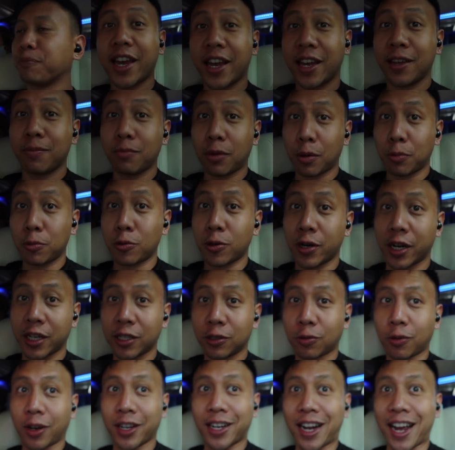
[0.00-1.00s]
And Mabuhay
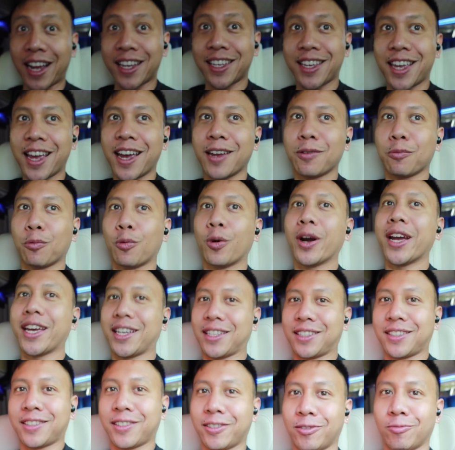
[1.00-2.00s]
Squad, I can't wait
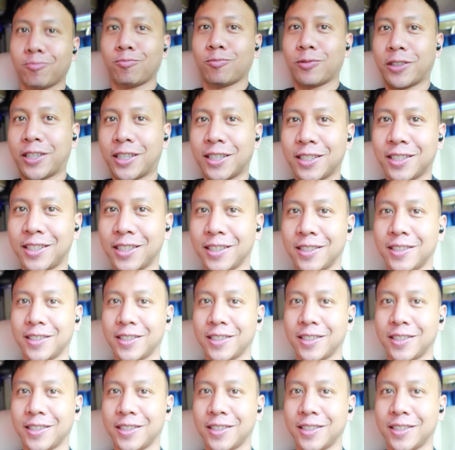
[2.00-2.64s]
to